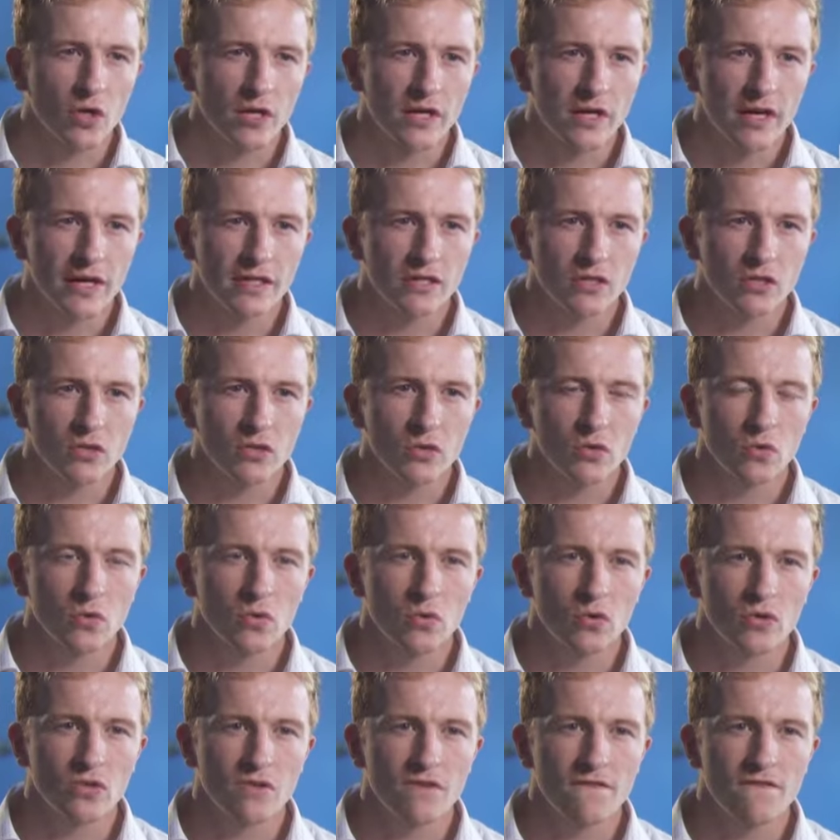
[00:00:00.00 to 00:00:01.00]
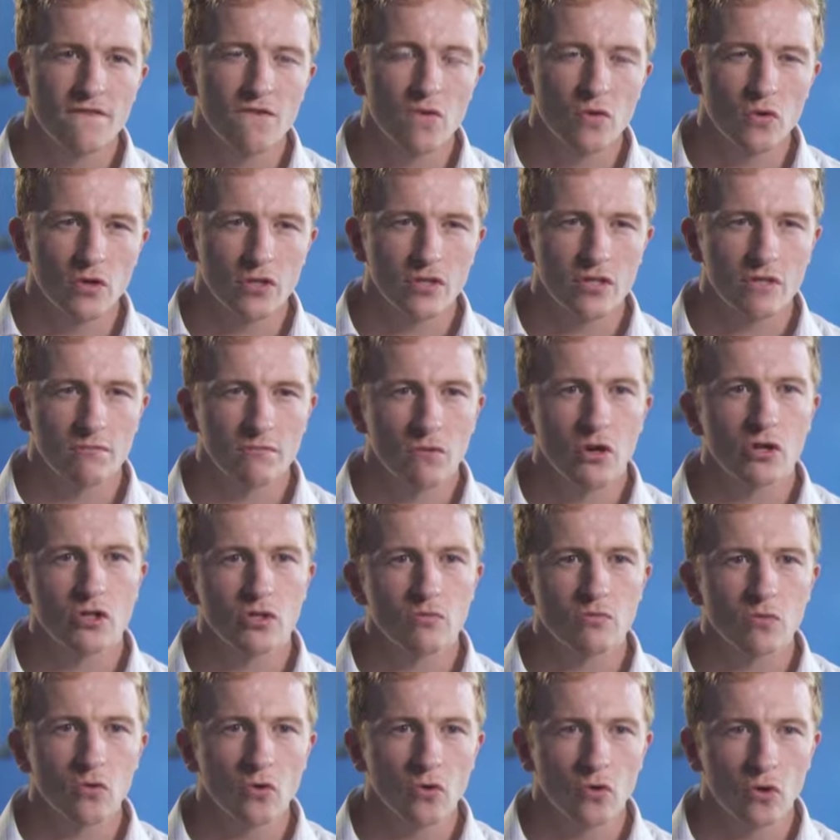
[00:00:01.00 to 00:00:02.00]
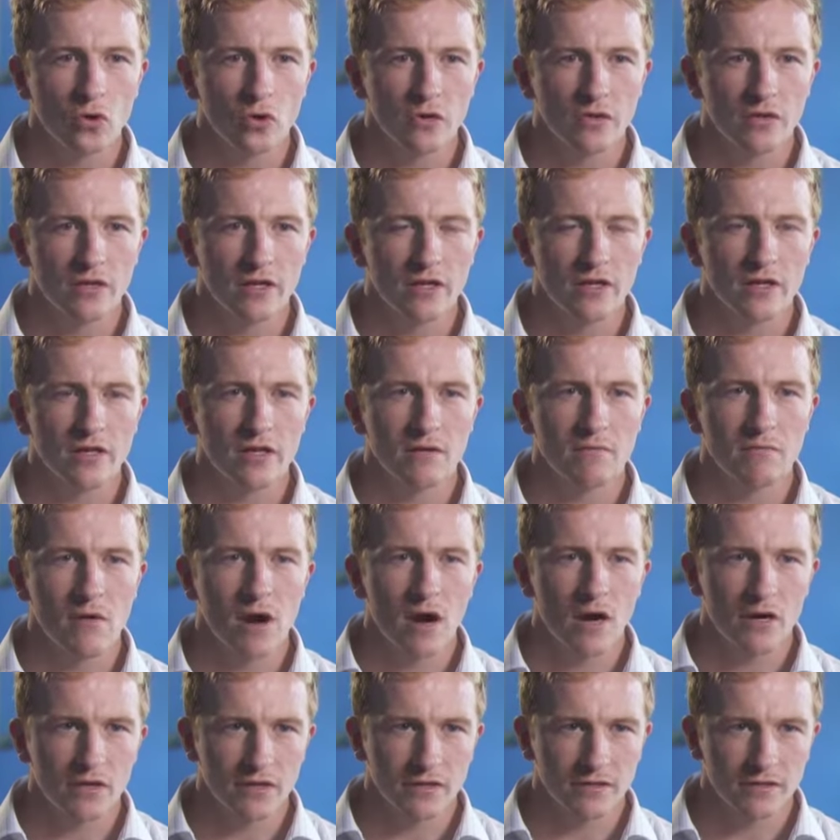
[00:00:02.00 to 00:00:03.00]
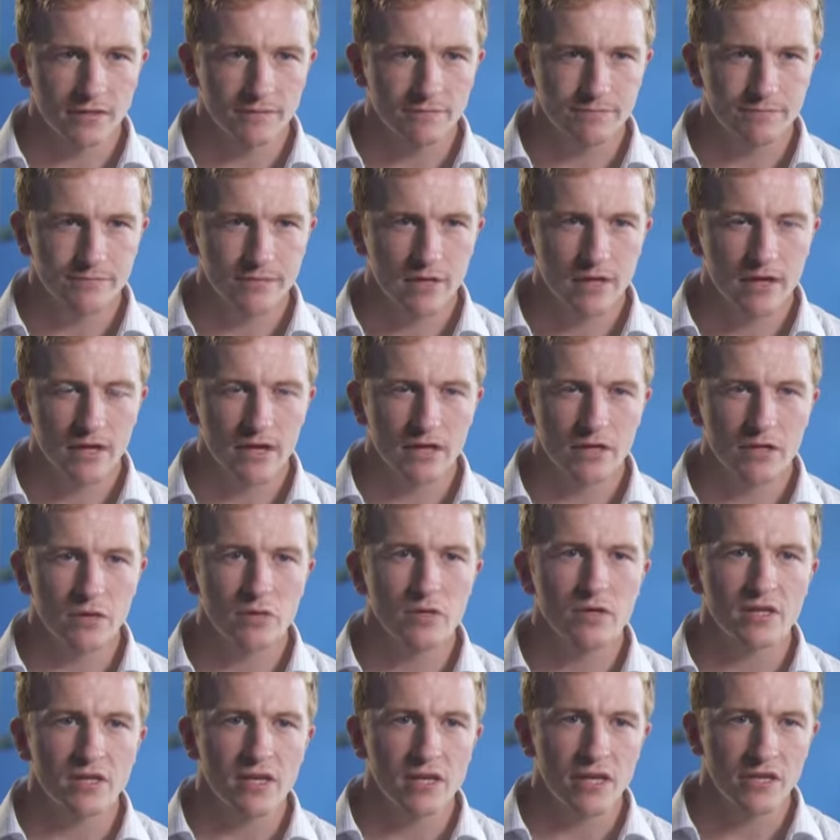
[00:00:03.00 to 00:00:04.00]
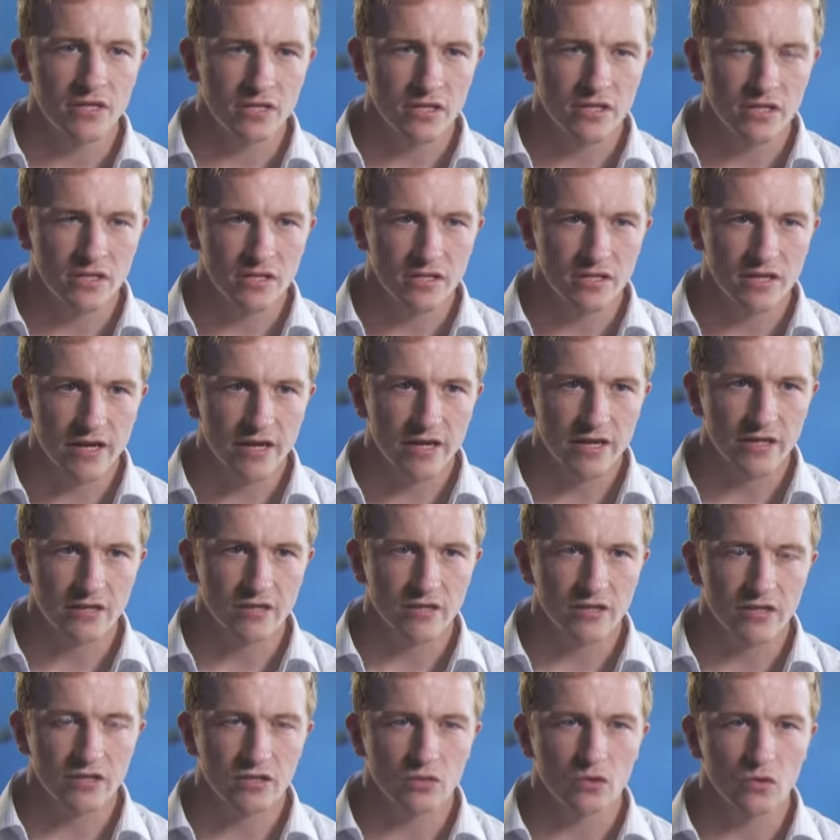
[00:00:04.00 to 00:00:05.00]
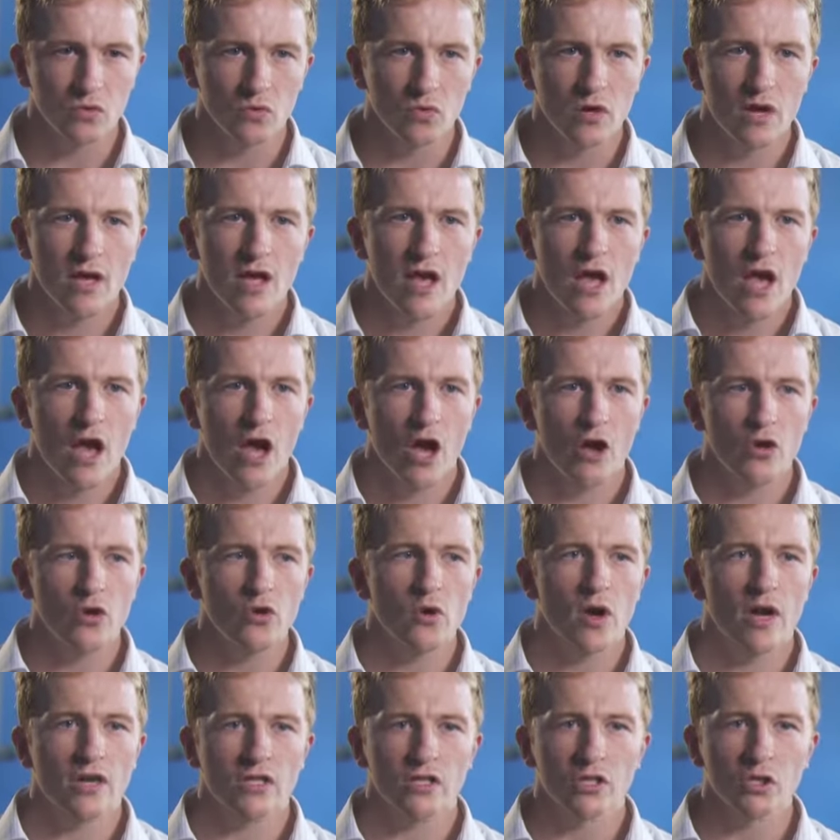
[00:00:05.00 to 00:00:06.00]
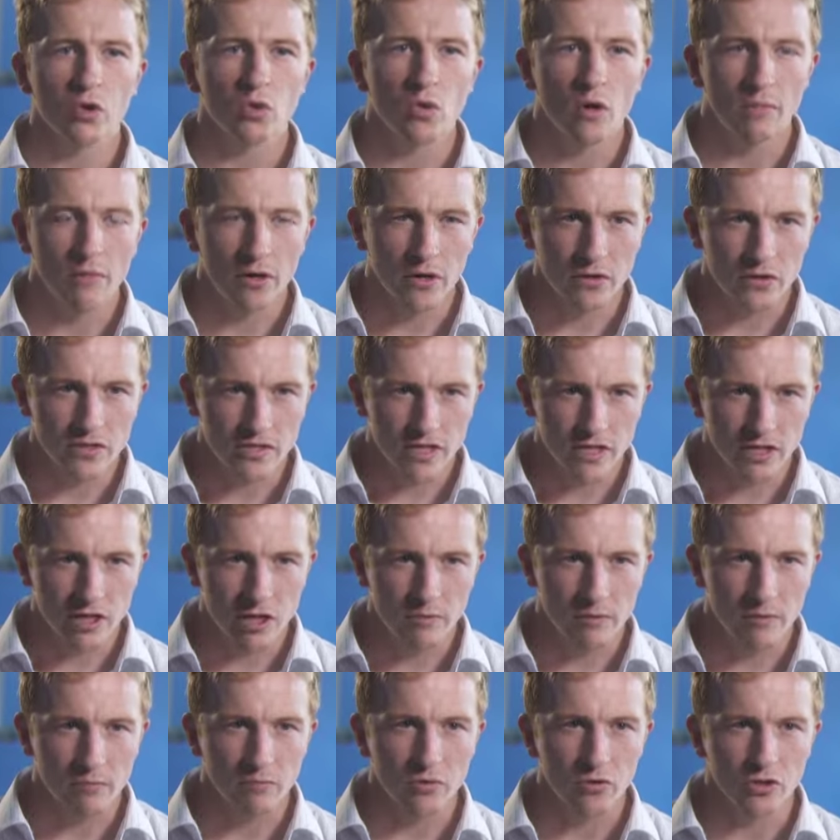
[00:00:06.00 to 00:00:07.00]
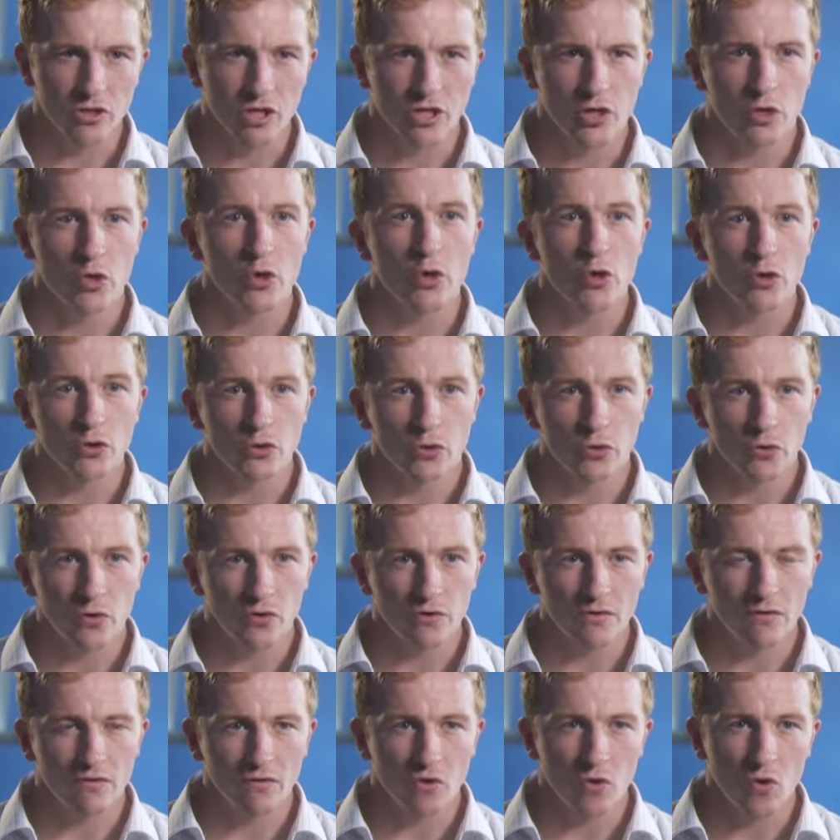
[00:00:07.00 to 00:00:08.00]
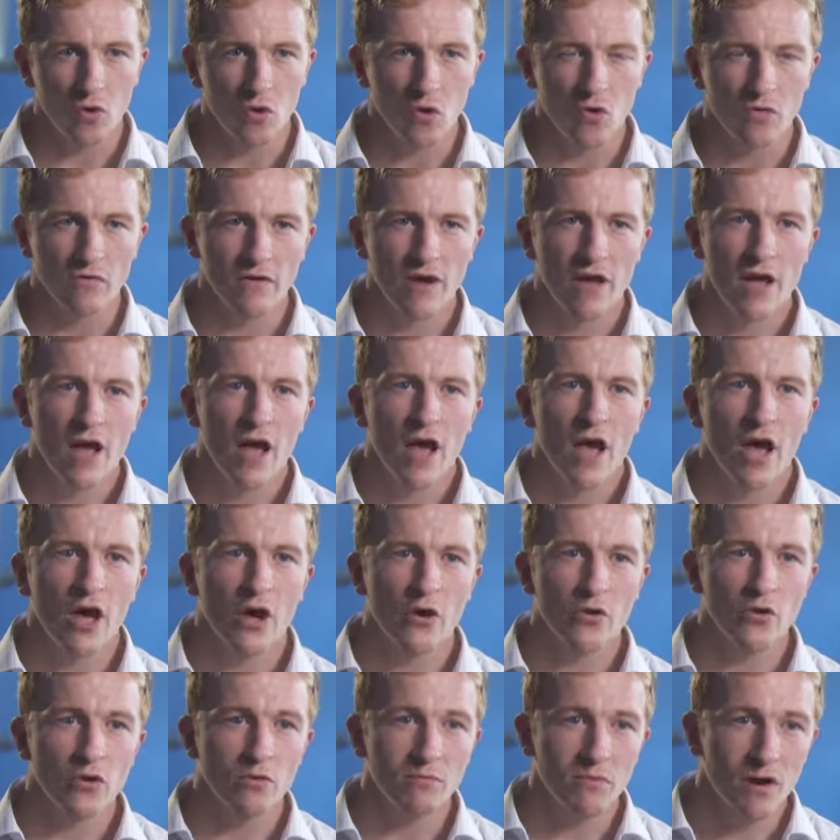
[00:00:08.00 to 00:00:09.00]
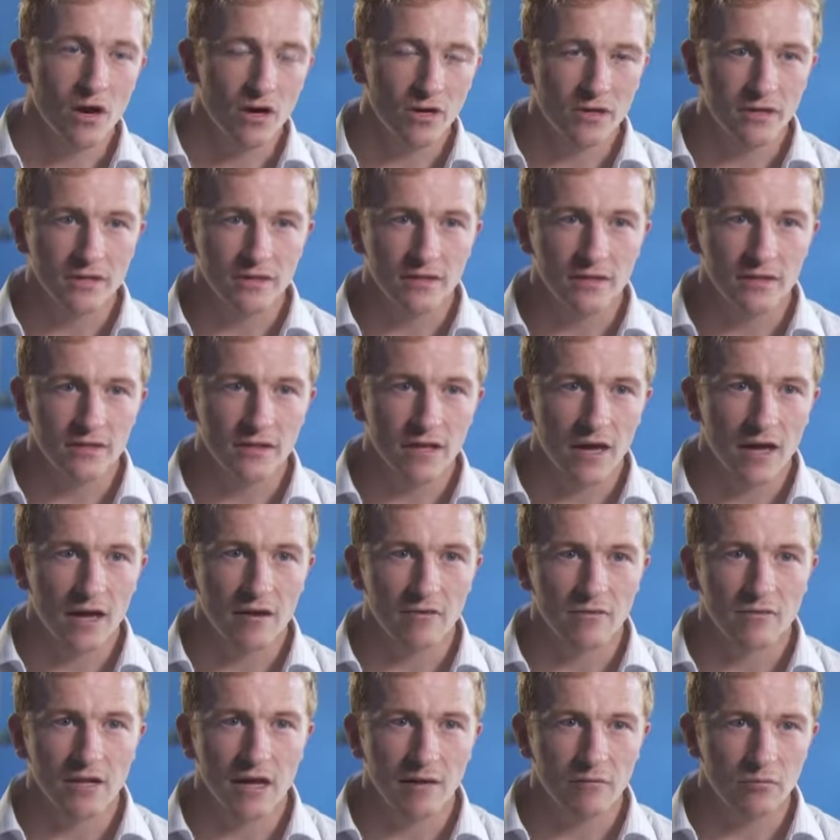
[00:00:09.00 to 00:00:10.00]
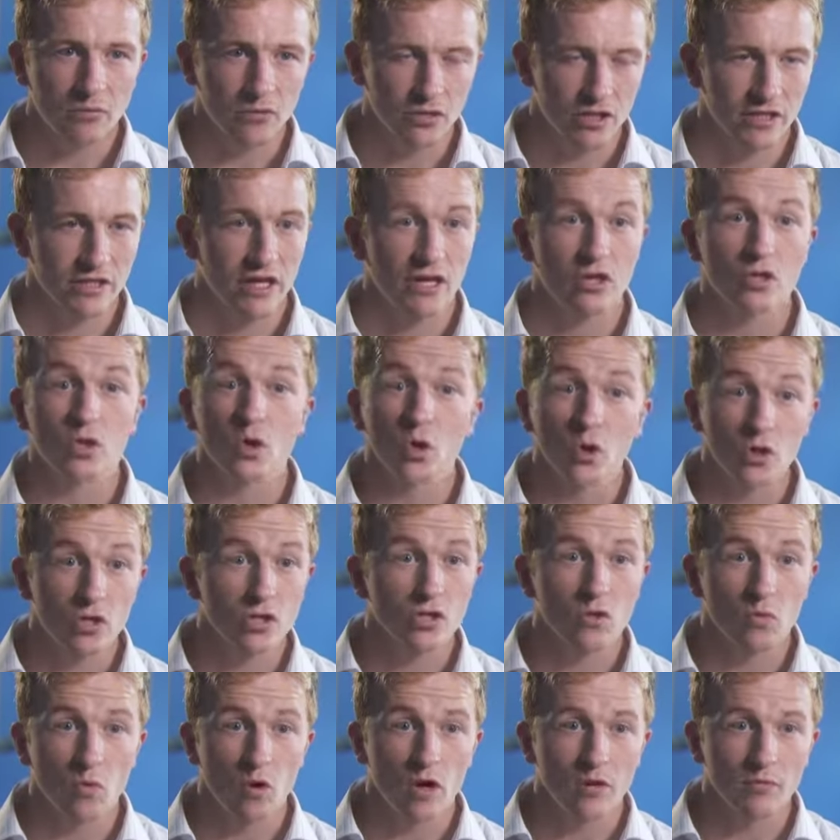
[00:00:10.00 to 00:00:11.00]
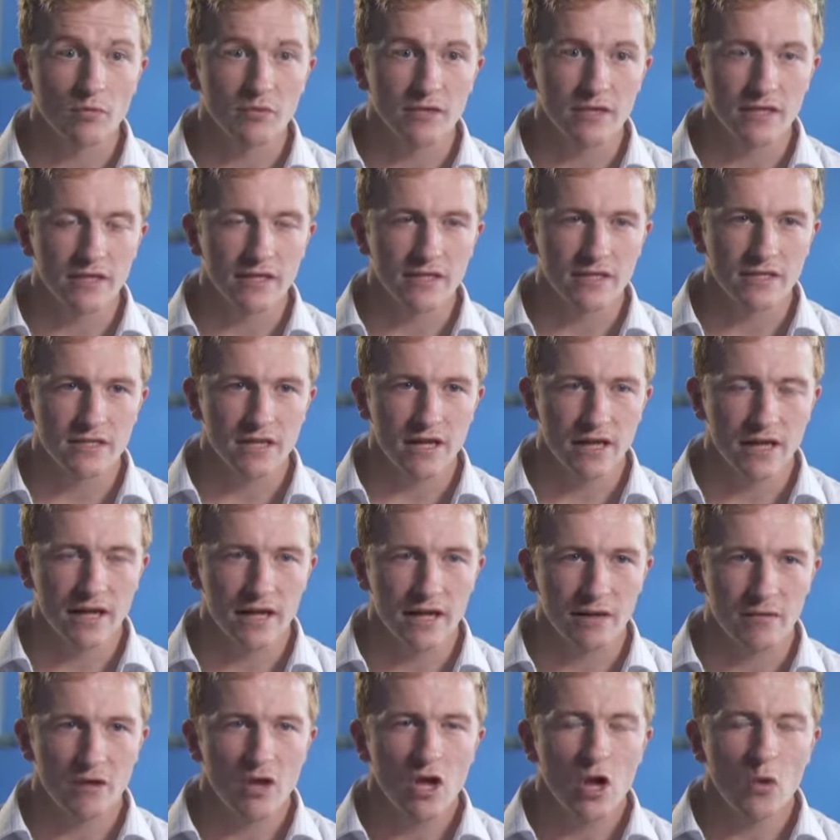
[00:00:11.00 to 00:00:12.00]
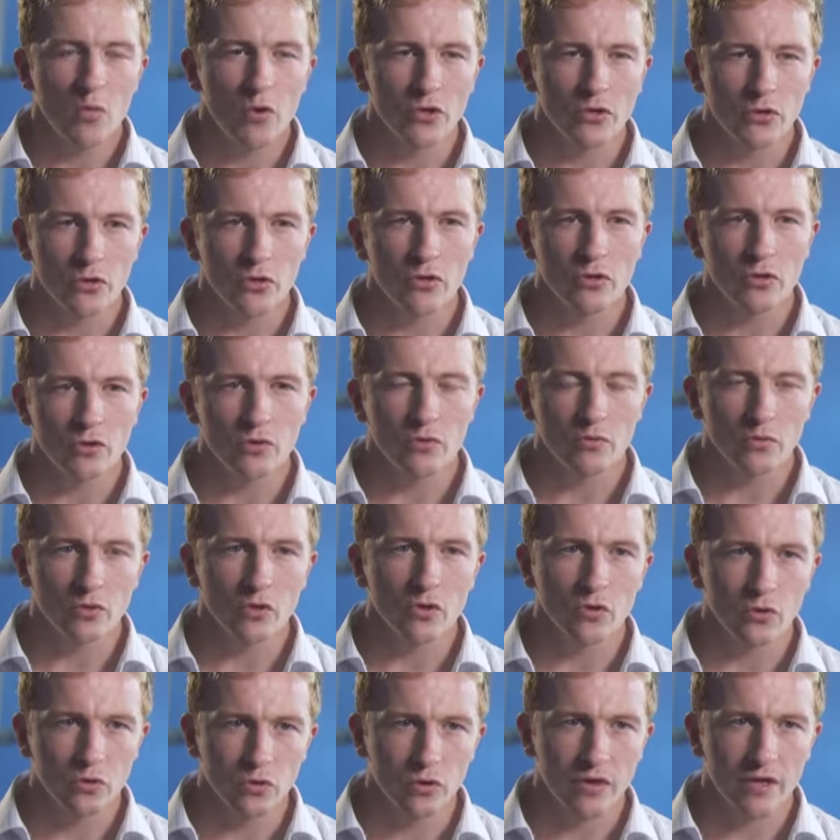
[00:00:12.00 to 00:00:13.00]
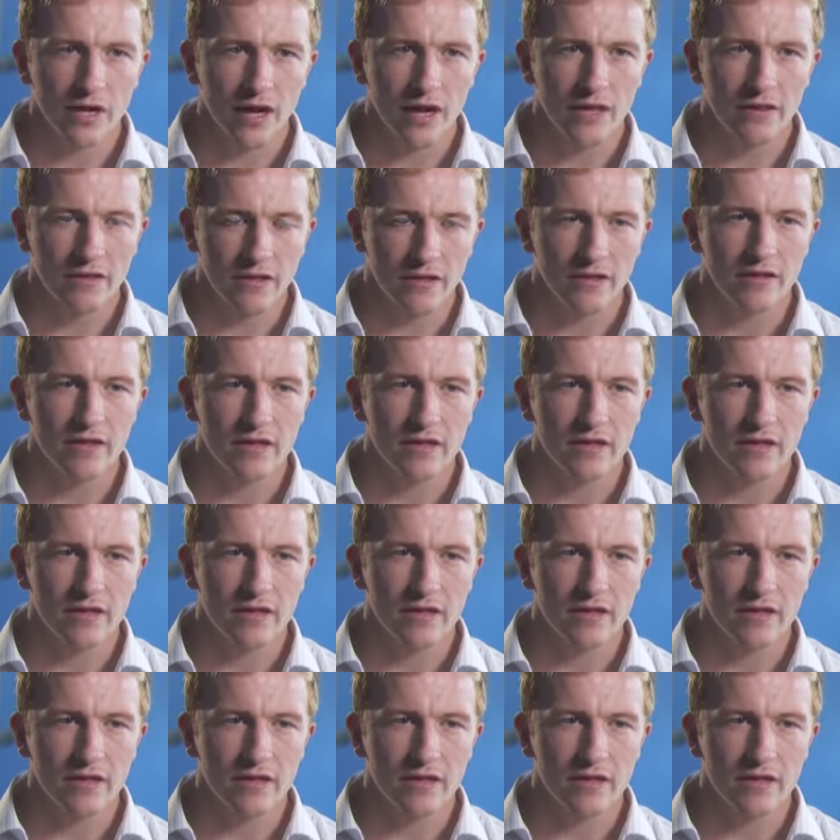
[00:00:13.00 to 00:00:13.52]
Organiser course focuses much more on the, the marketing and uh, communication side. So, how you actually go about setting up your project, who to involve, how you market that, that project across the workplace. Uh, we do look at the,